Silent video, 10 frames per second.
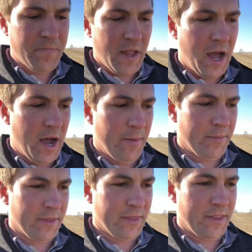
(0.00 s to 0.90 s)

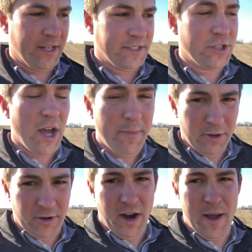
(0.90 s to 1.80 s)
Um, the
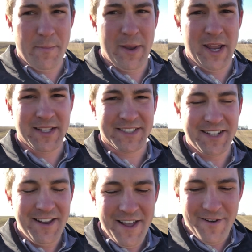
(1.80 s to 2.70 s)
double crop beans
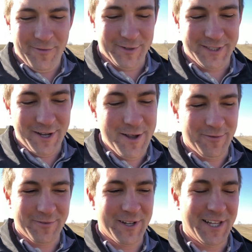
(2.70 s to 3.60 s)
were still
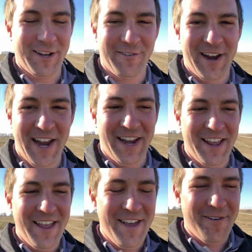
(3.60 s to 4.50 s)
really green
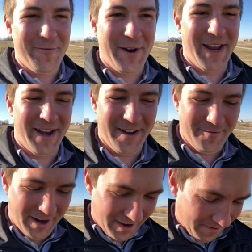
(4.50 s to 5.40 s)
when
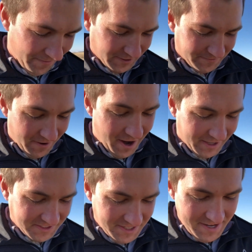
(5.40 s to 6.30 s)
we got our first
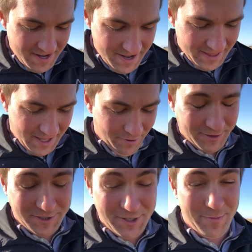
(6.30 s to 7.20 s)
frost. They were
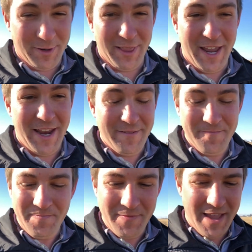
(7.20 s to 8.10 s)
super late
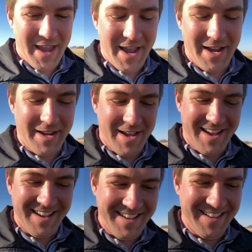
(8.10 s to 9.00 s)
and
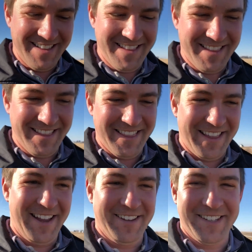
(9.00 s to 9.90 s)
uh,
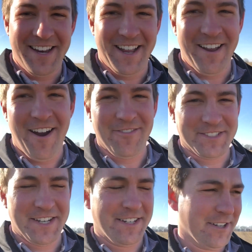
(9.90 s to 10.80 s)
they didn't get
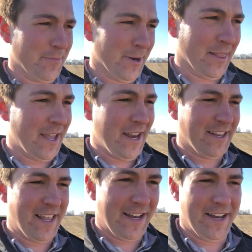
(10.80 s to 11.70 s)
harvested until pretty late
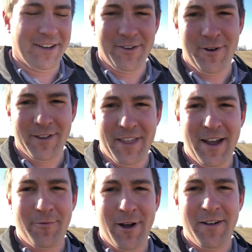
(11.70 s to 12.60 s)
and they didn't do all
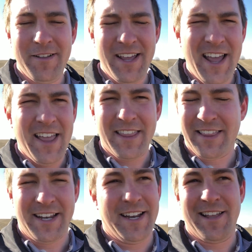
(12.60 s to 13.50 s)
that well. I
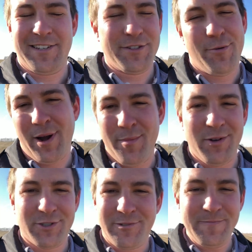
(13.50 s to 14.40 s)
think they did like 20
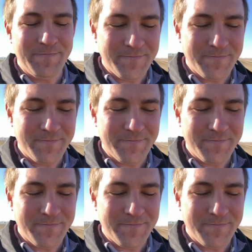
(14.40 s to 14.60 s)
bushel.